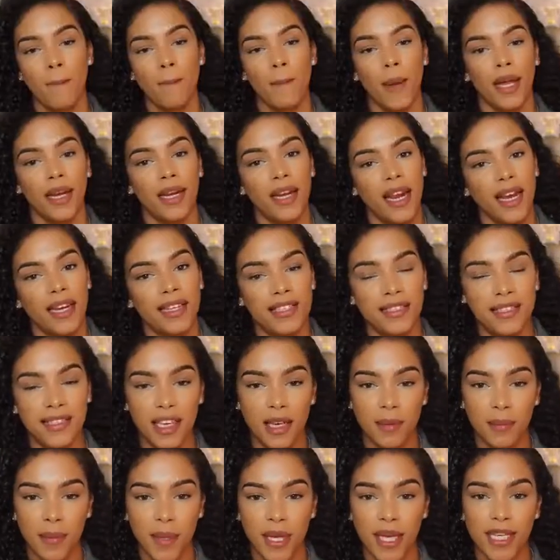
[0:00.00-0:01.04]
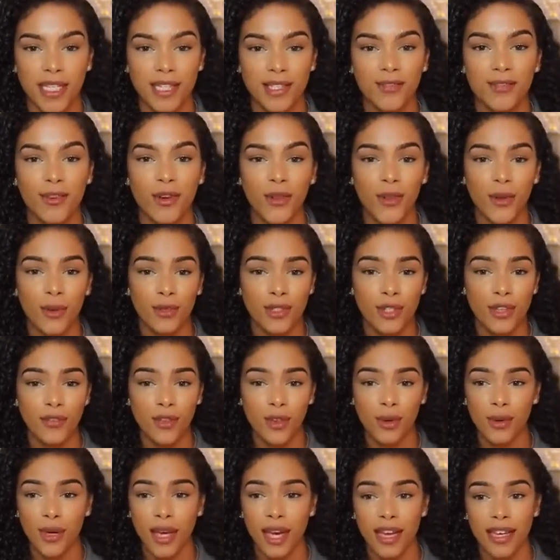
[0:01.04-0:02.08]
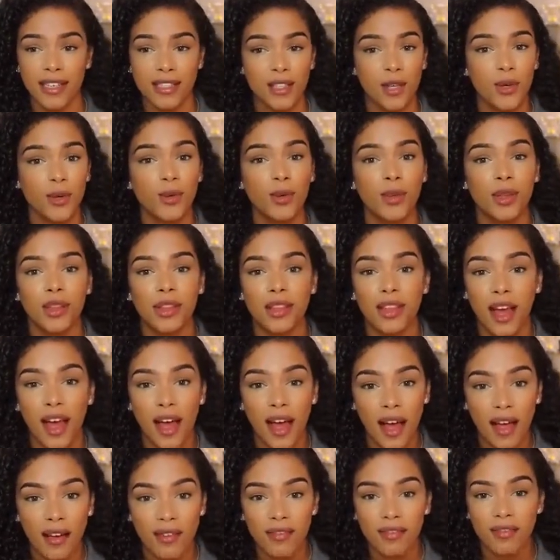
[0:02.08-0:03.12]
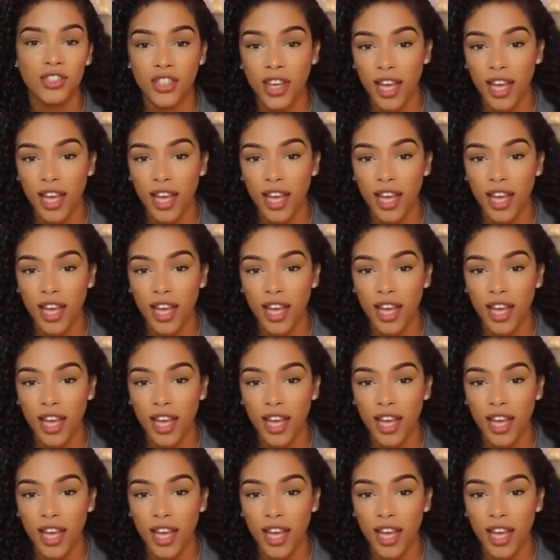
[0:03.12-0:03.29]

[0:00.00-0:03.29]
My next tip is for those of you guys who love